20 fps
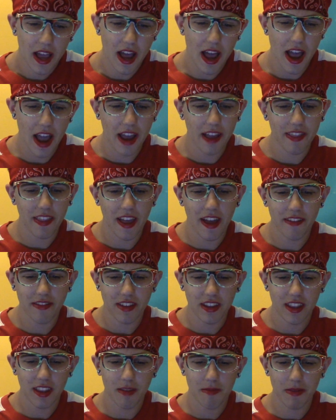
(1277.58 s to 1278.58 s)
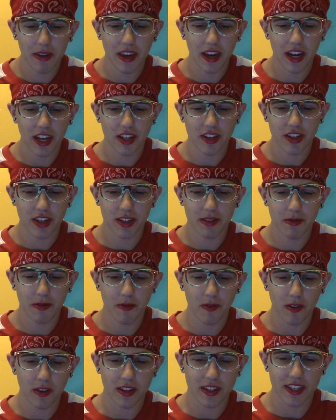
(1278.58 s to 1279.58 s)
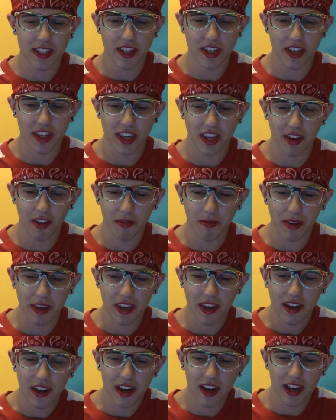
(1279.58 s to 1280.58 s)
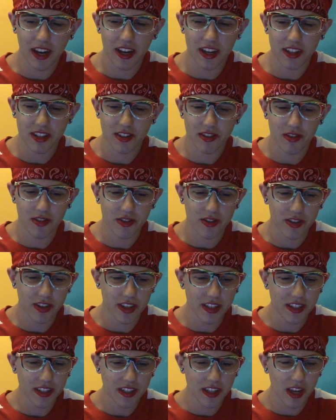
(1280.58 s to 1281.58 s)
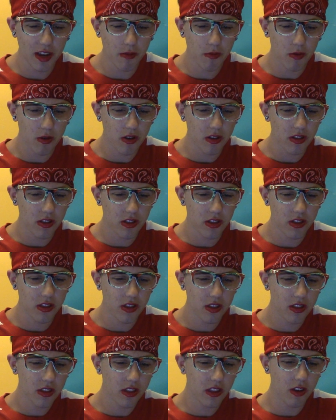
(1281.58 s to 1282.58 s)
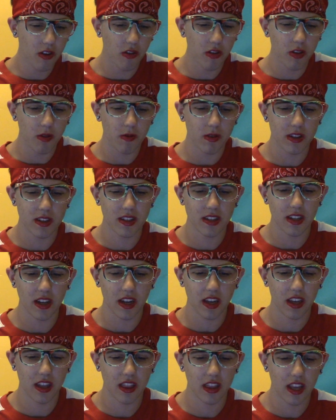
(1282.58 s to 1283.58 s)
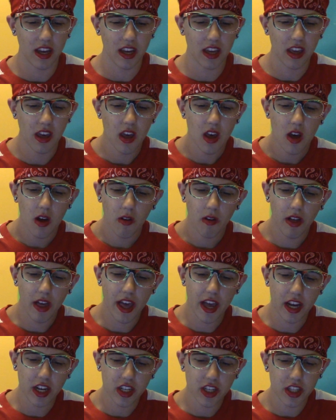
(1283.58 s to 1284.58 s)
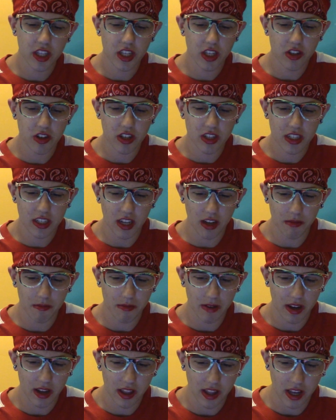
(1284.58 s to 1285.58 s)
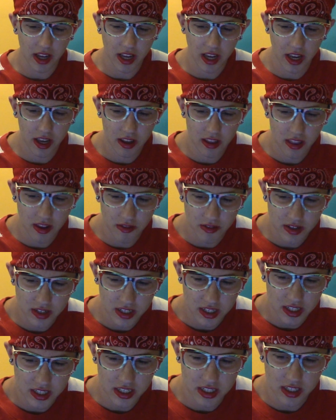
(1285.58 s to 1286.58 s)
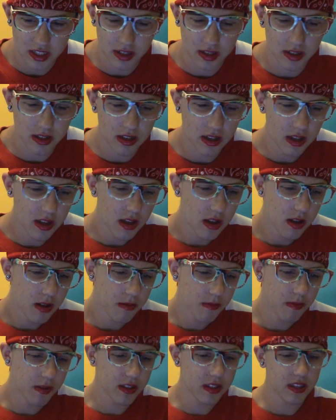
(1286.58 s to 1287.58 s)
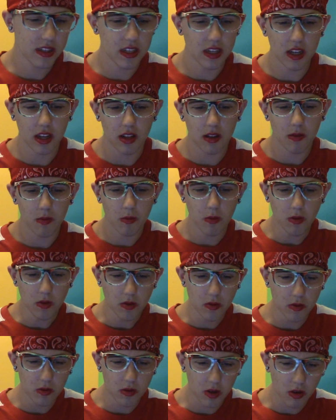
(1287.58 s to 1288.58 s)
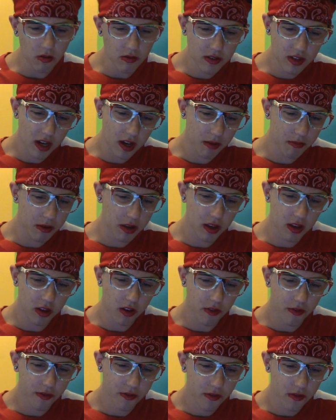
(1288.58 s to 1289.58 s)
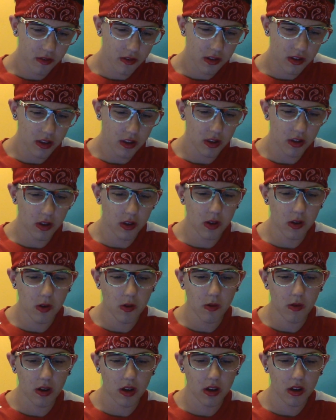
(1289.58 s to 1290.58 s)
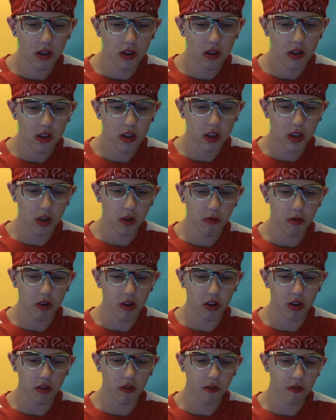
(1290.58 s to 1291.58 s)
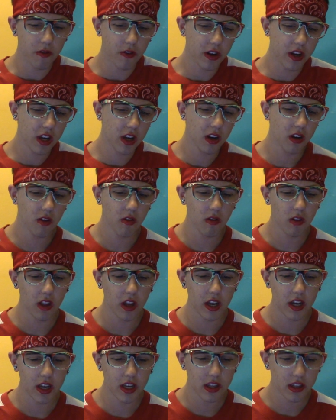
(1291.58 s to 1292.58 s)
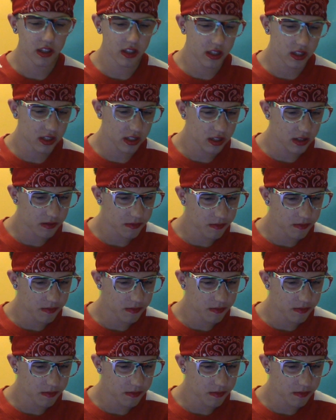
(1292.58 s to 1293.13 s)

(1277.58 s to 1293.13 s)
I laughed and hid behind Trace before Zeke could kill me. Ha, huh, so Trace and I weren't the only ones sucking neck. Well, actually, Trace sucked my neck. I had never sucked his. But still. Woo, go Tommy. You're, you you and your freaking cool eyes.